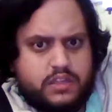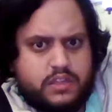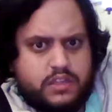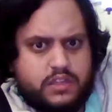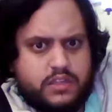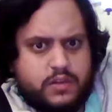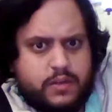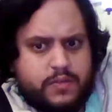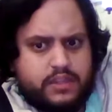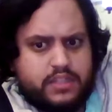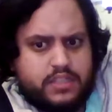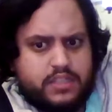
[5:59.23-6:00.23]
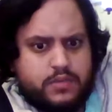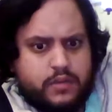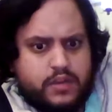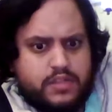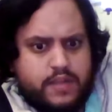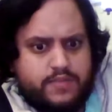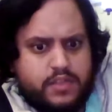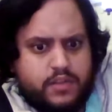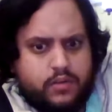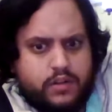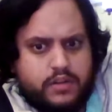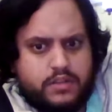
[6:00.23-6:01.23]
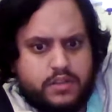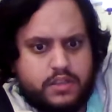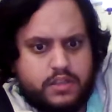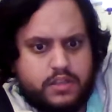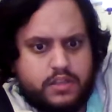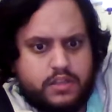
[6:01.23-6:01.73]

do I just have to go onto the